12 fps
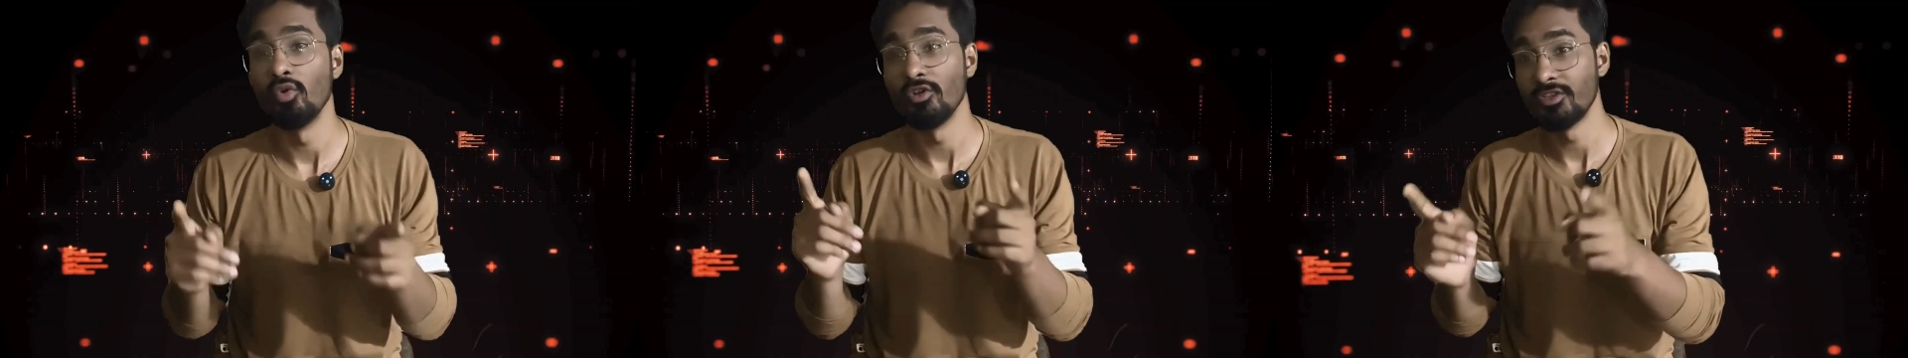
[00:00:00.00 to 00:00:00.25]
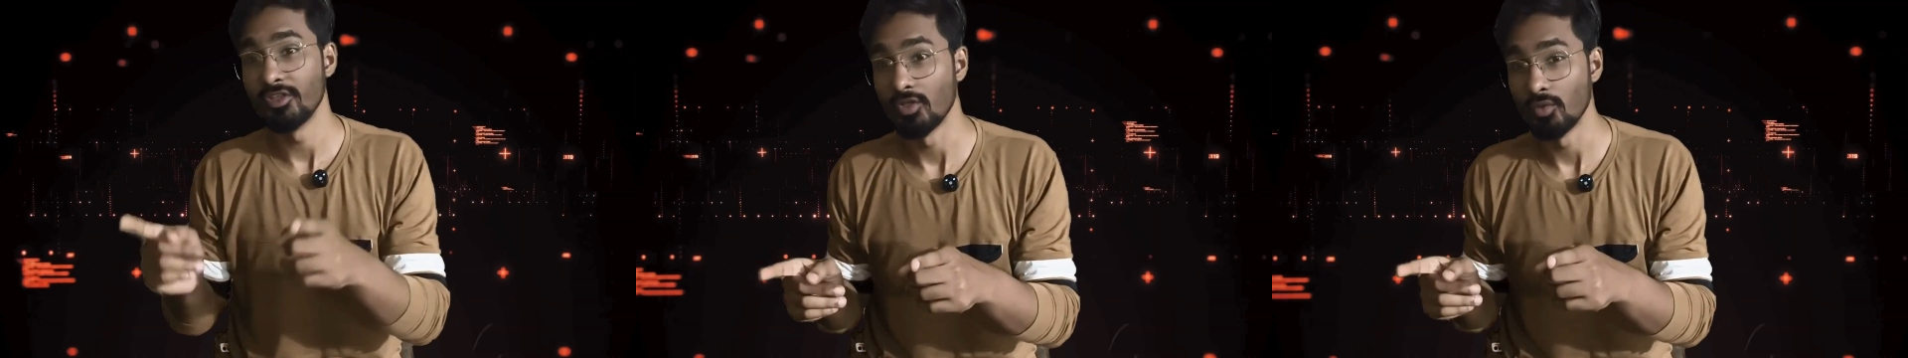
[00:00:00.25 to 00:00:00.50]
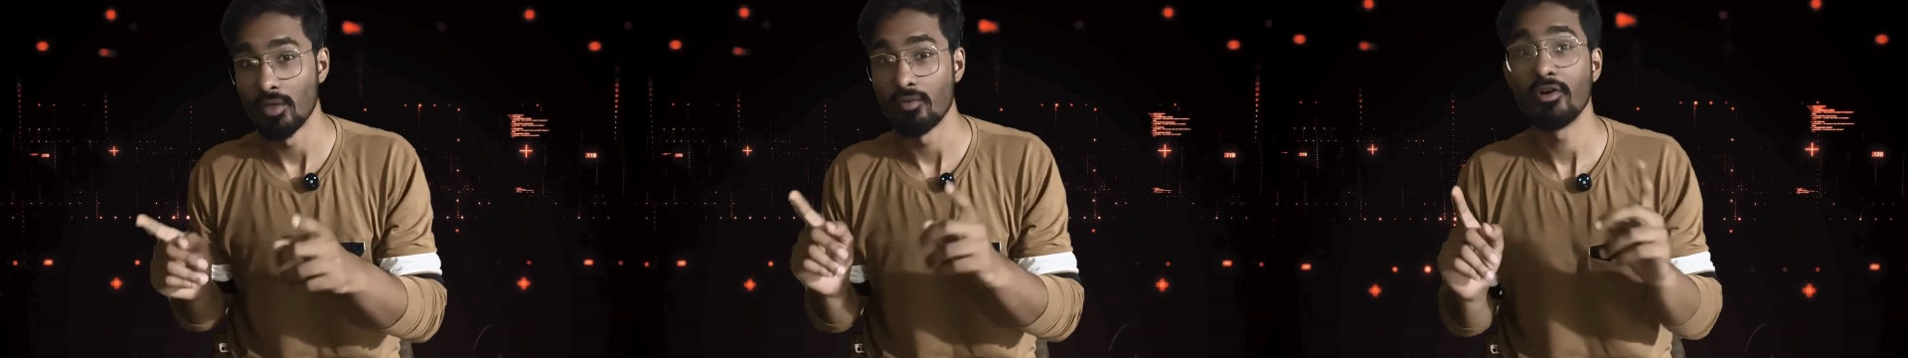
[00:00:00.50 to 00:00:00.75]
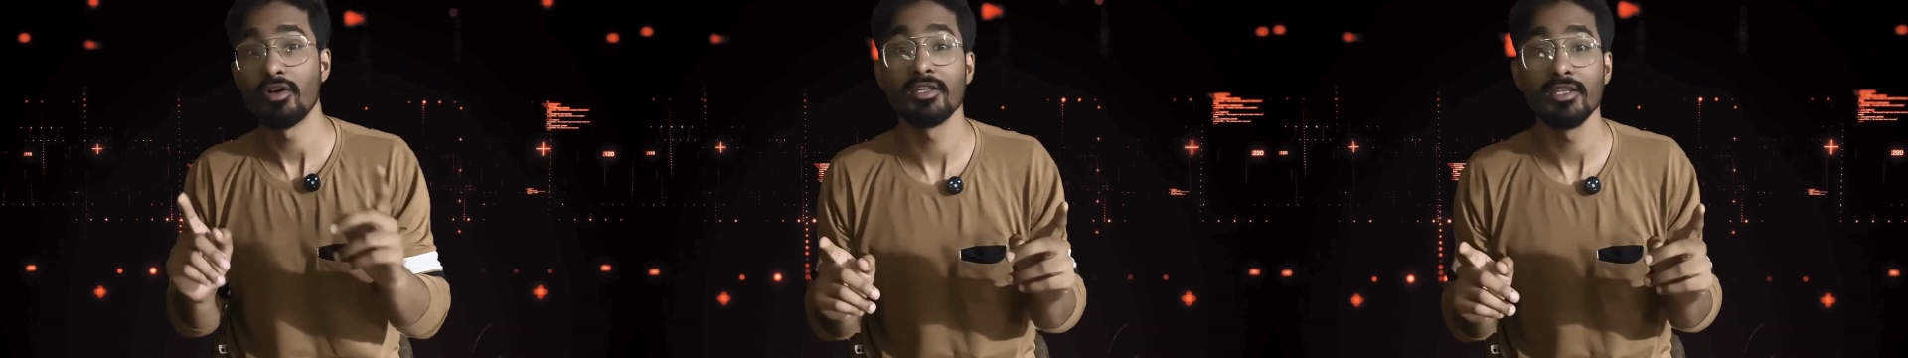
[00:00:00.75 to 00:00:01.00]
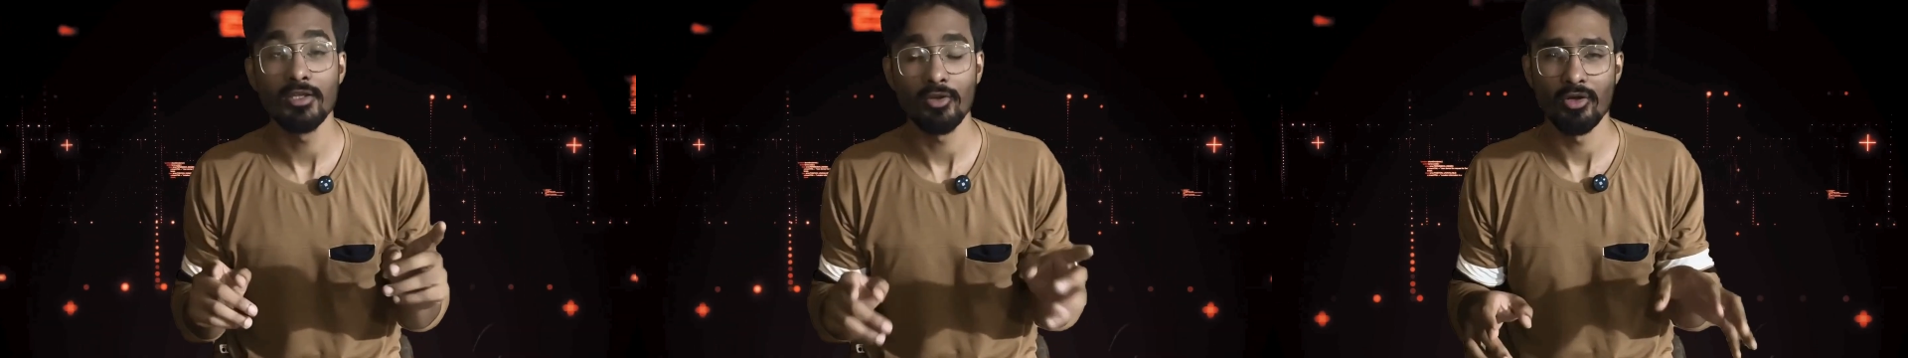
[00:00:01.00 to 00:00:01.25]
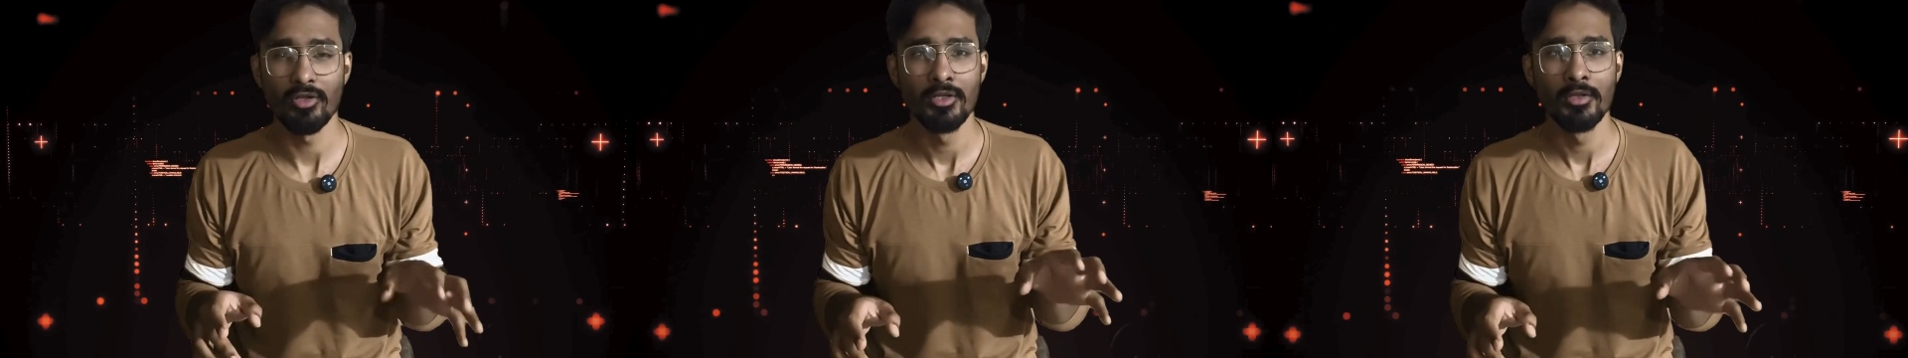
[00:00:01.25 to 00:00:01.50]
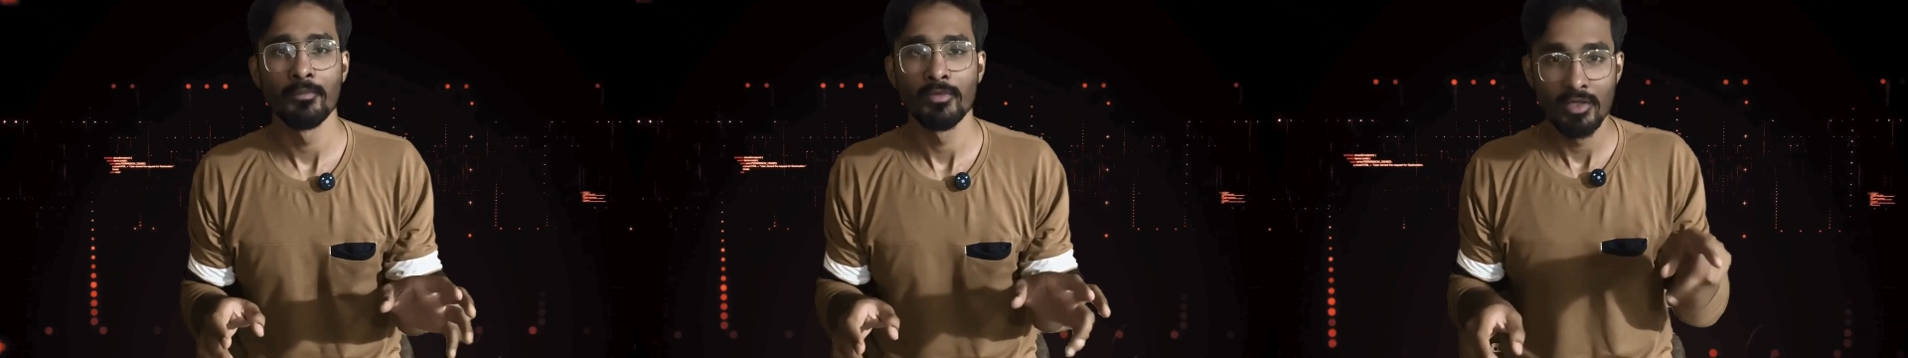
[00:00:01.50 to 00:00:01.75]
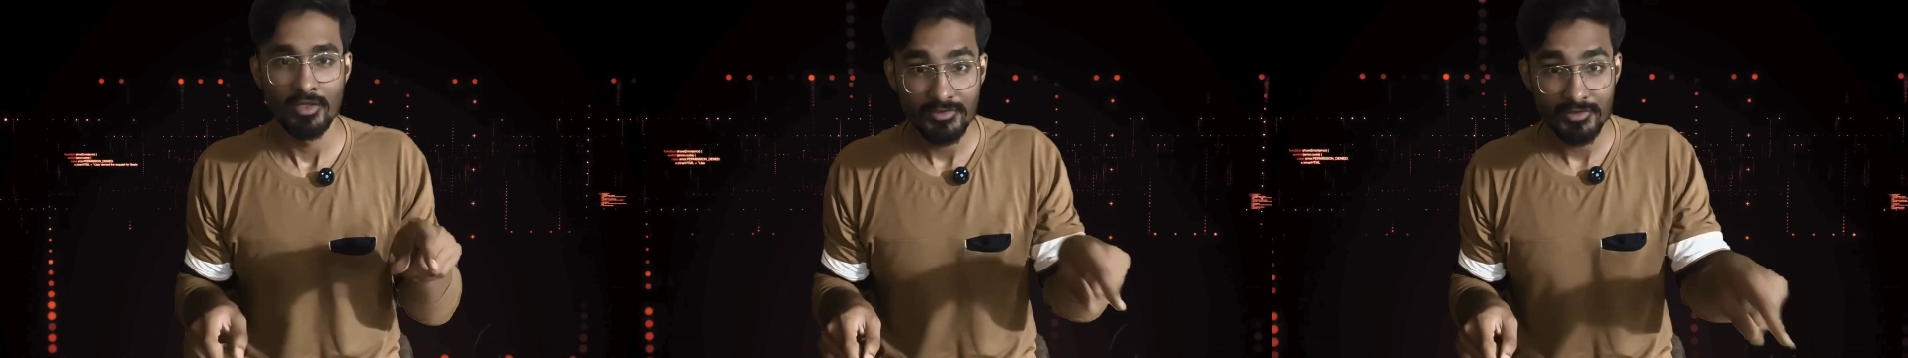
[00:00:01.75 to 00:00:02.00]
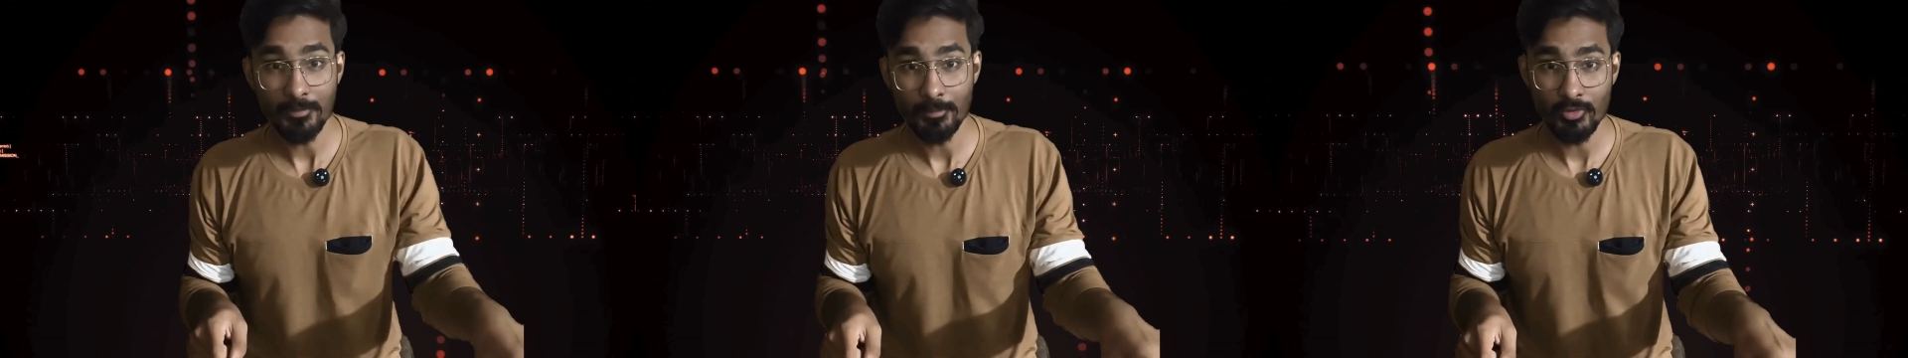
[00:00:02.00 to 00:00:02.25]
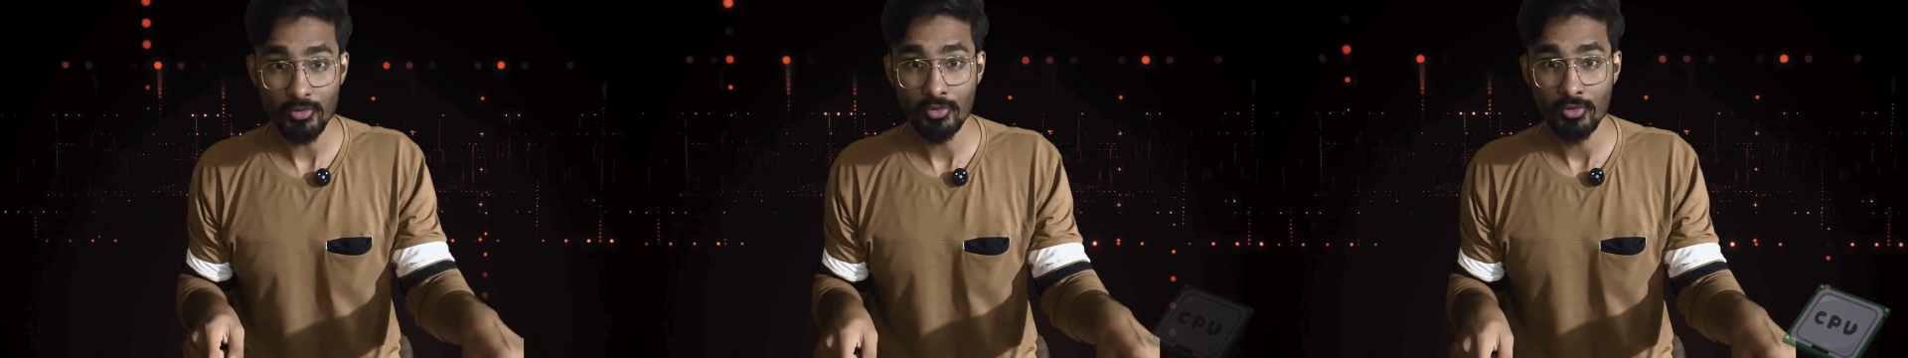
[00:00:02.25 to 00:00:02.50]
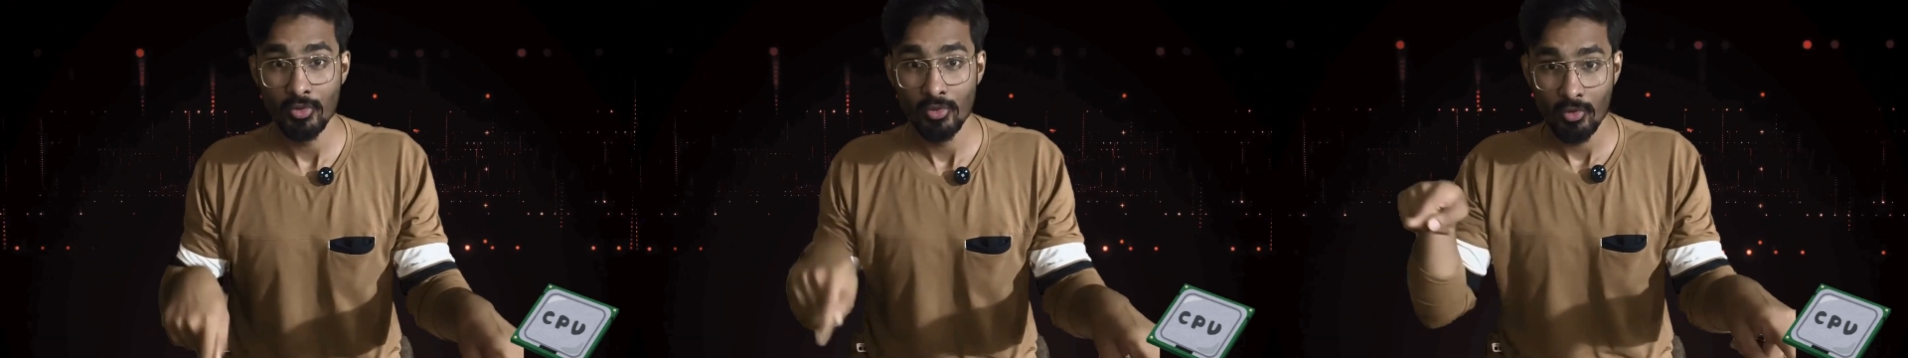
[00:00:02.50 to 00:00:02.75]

whether you are working on CPU,